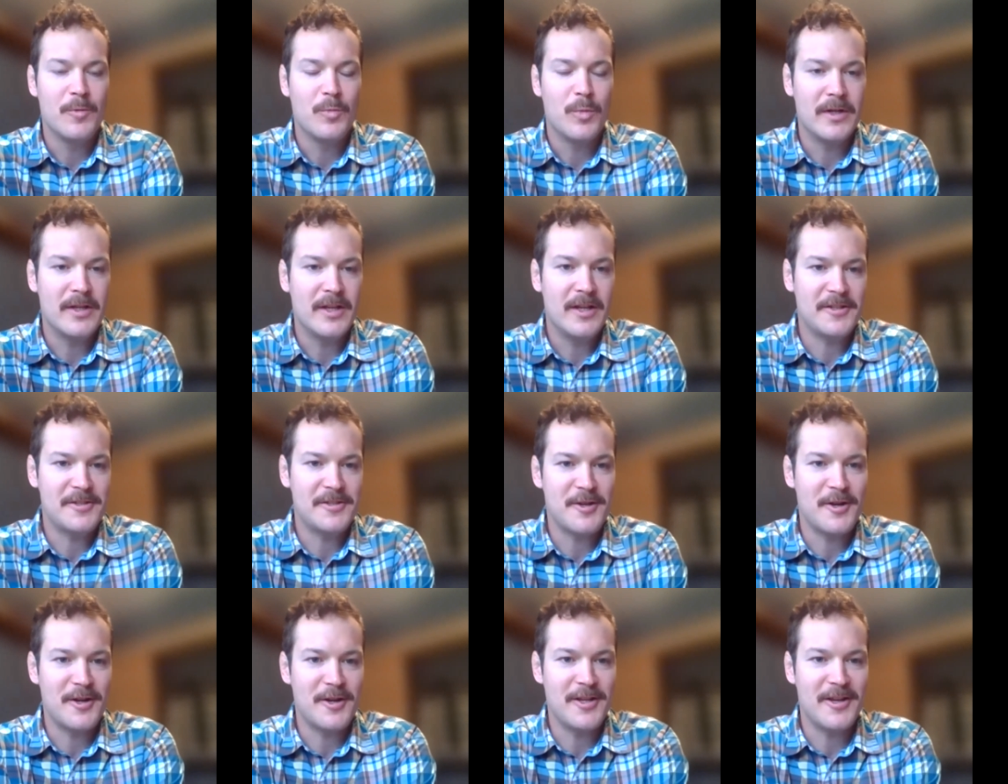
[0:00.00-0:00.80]
We did a
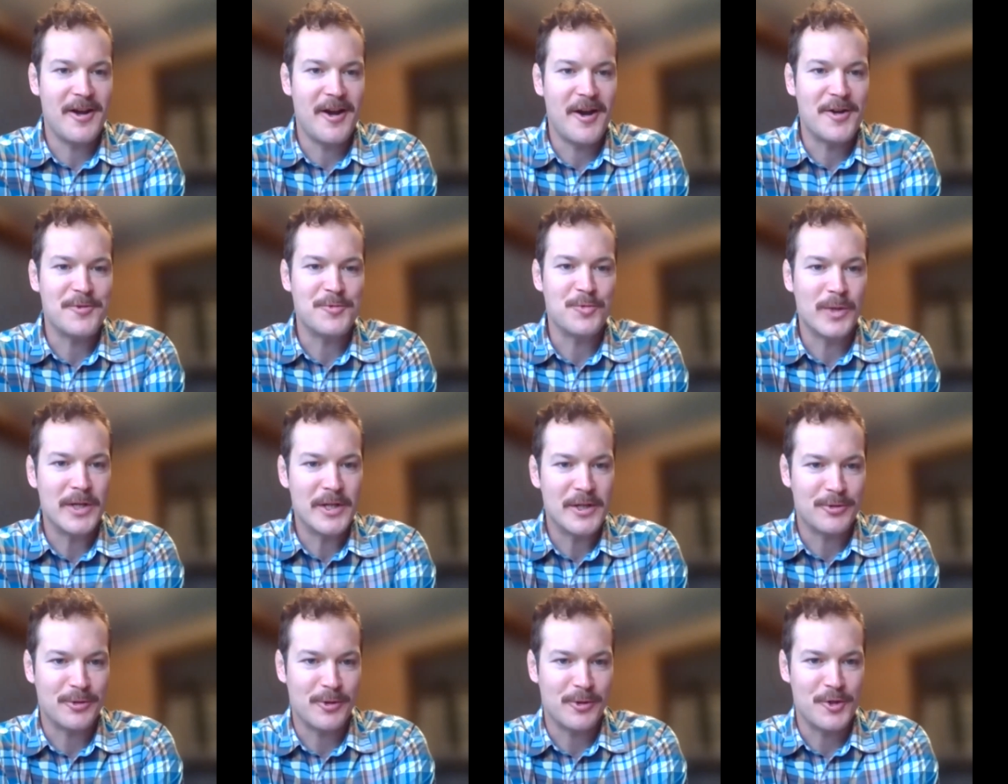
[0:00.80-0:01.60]
study on
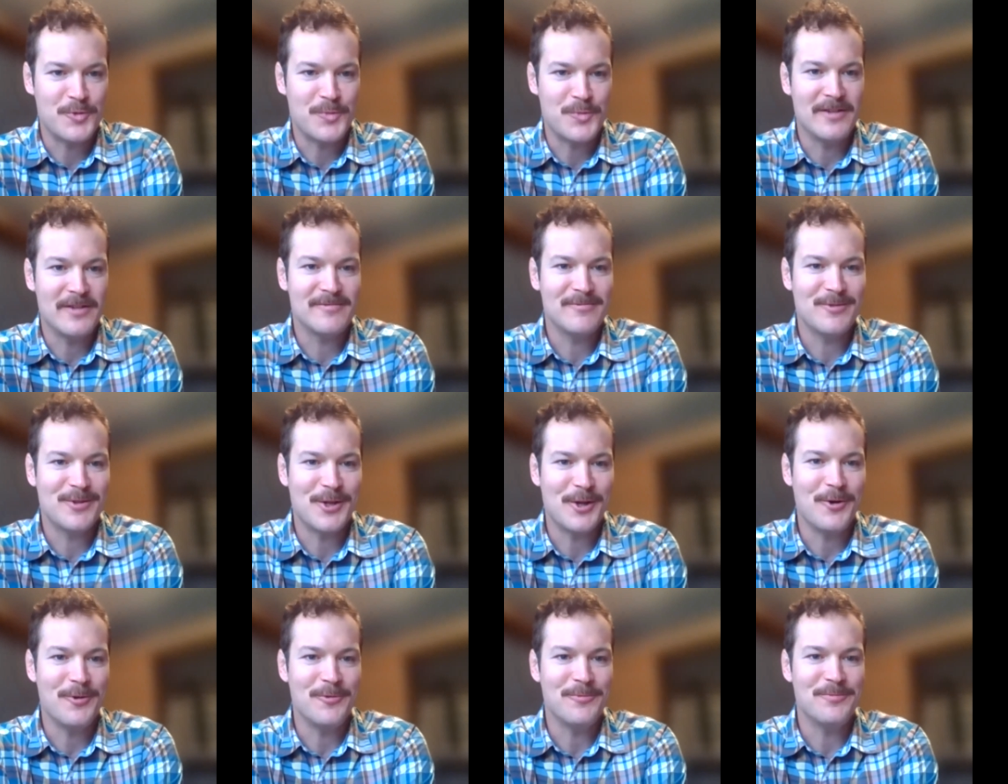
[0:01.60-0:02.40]
re-encroachment.
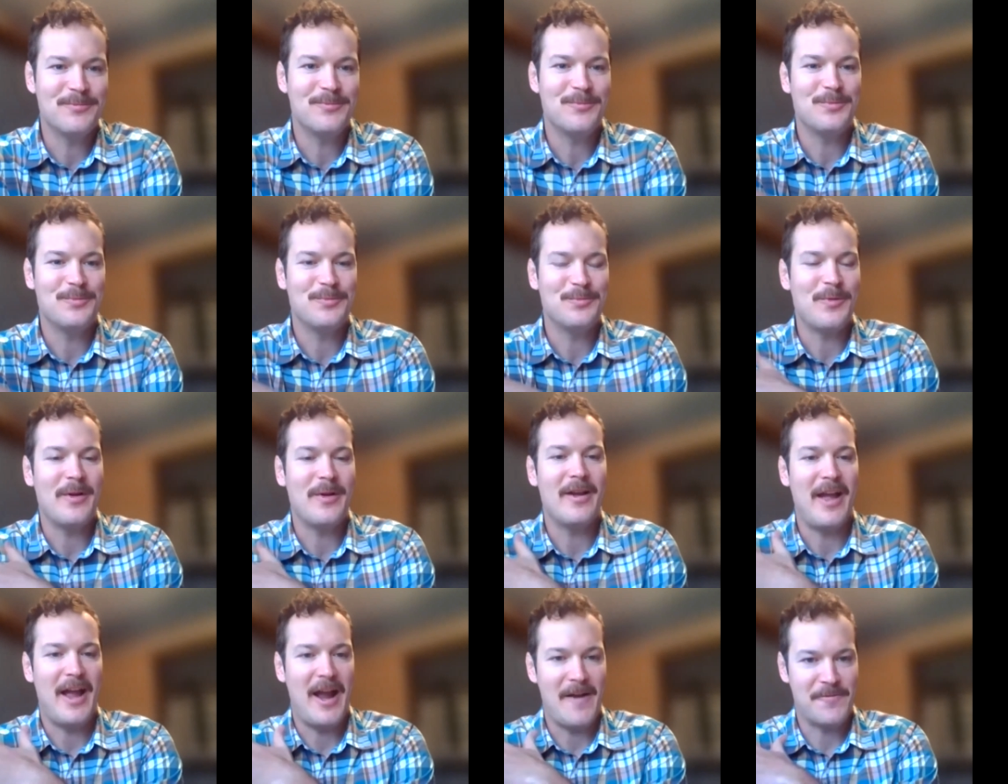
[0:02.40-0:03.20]
So
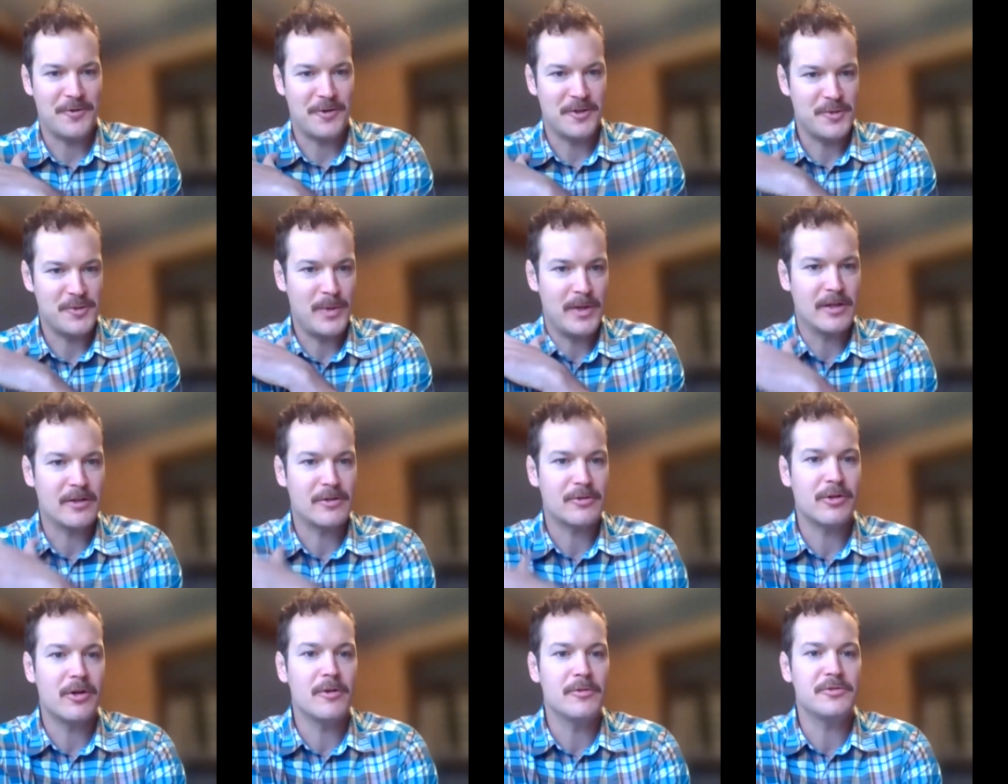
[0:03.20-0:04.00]
after it's been
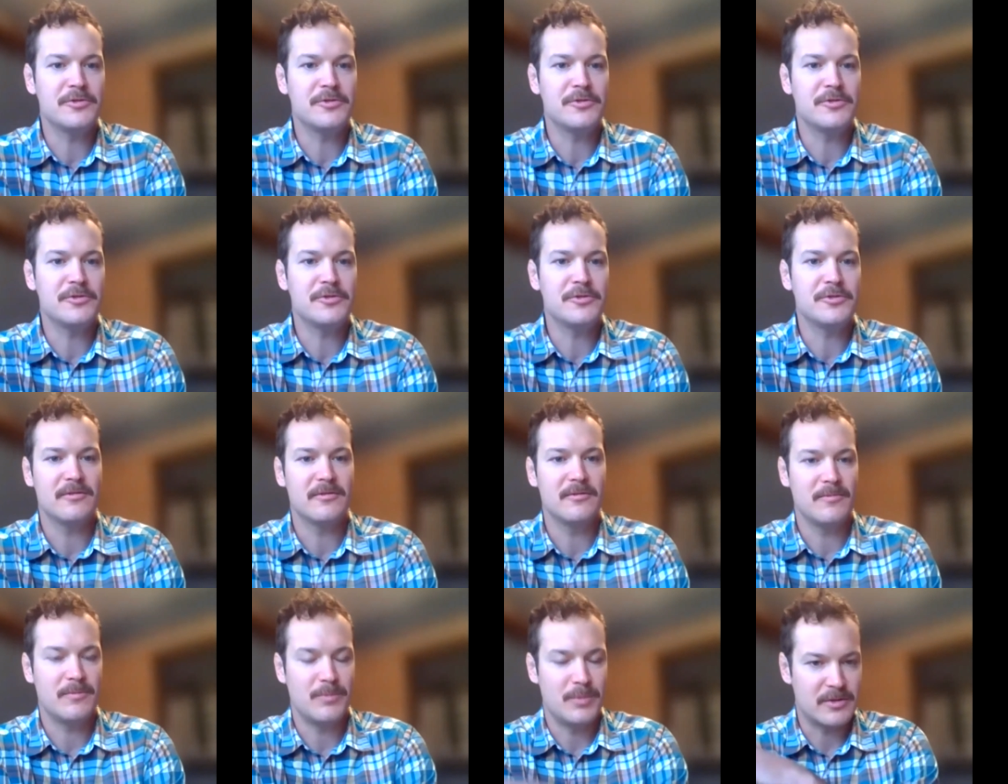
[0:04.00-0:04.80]
encroached,
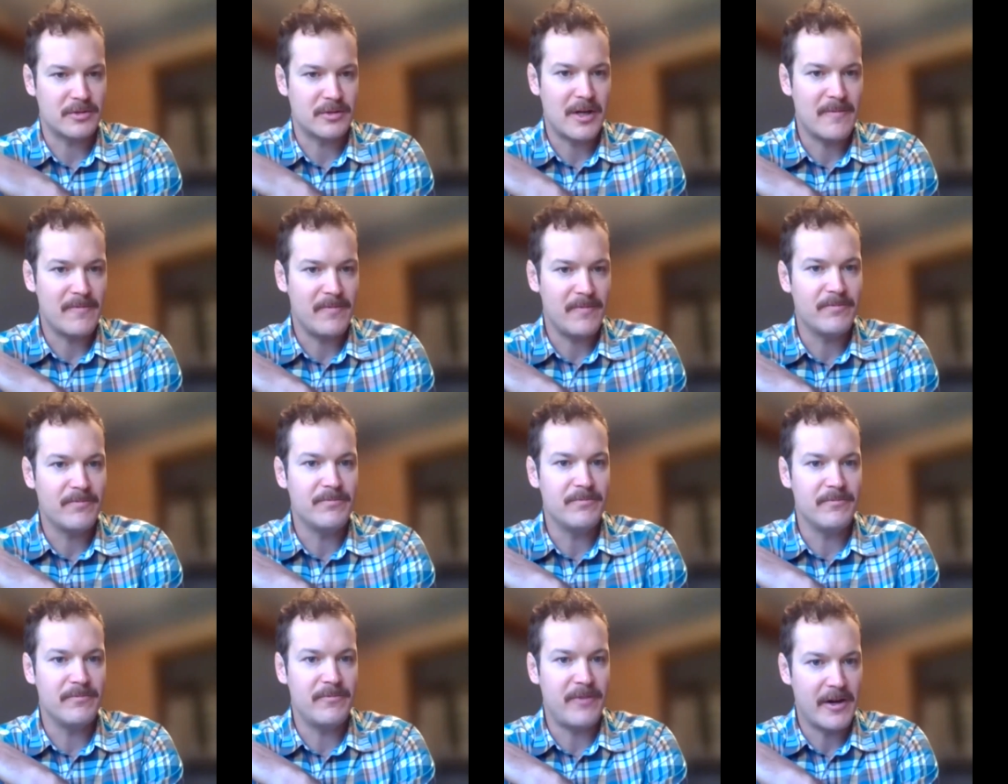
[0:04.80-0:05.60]
prescribed
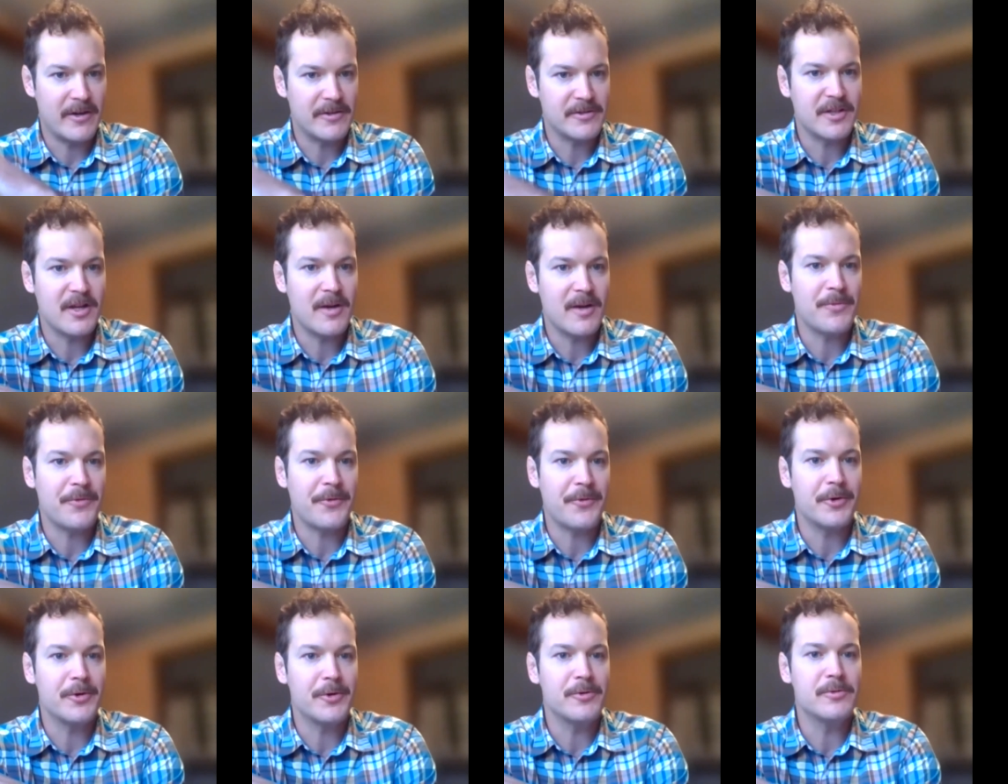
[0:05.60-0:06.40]
fires come
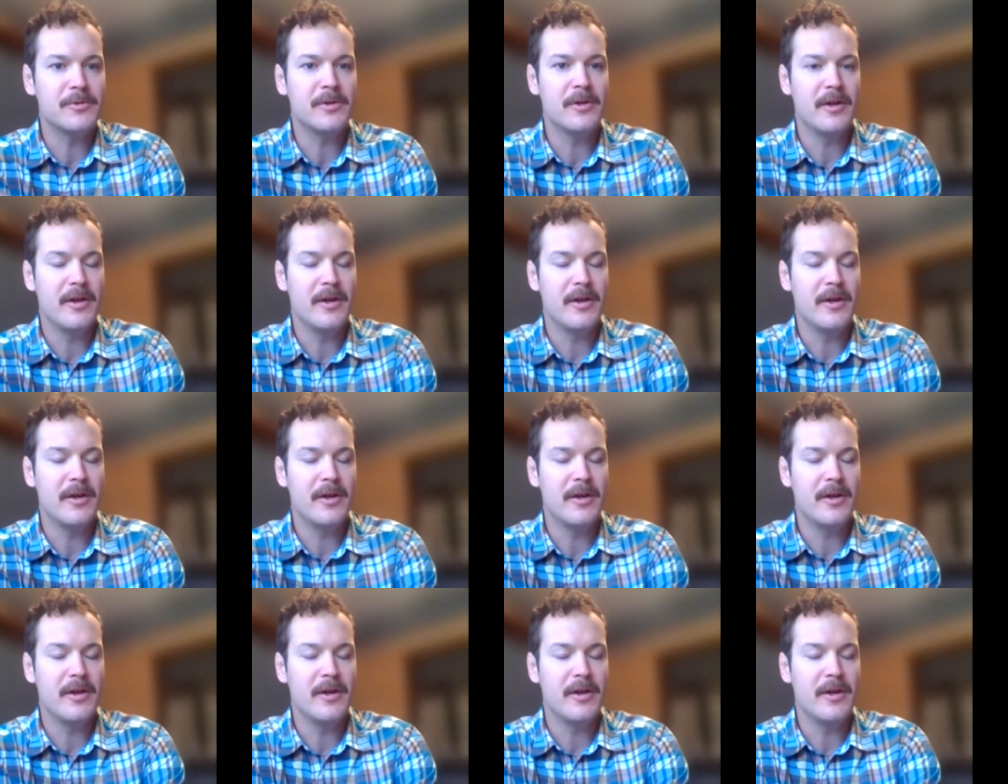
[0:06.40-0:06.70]
through,